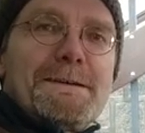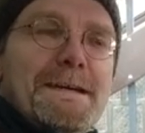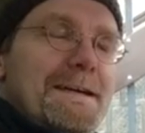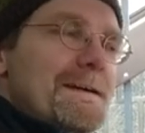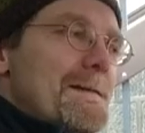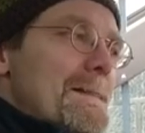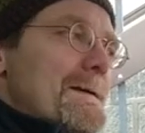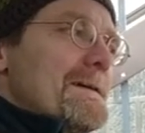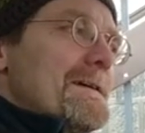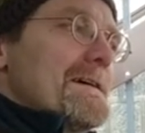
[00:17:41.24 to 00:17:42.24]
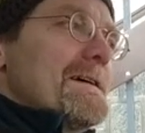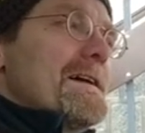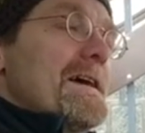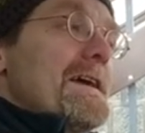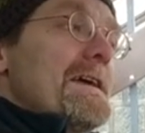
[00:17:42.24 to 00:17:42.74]
Okay.
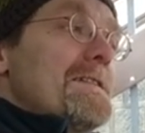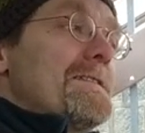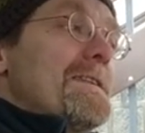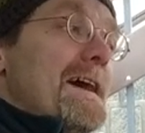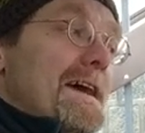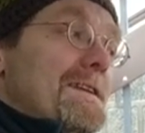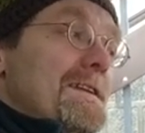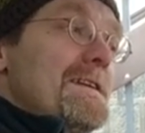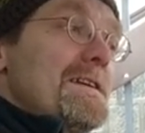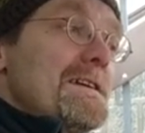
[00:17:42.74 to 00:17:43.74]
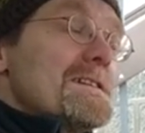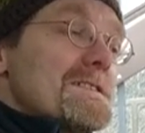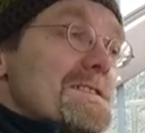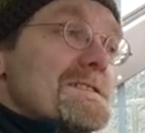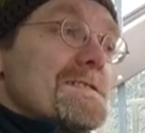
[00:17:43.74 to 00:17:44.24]
And that
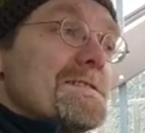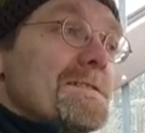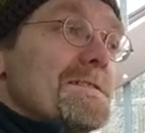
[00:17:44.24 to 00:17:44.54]
is.